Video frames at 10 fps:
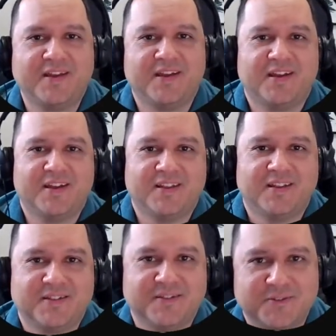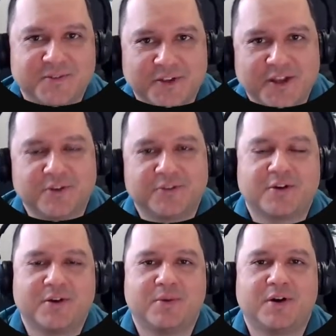and today I'll
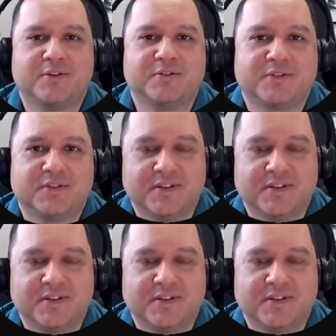talk about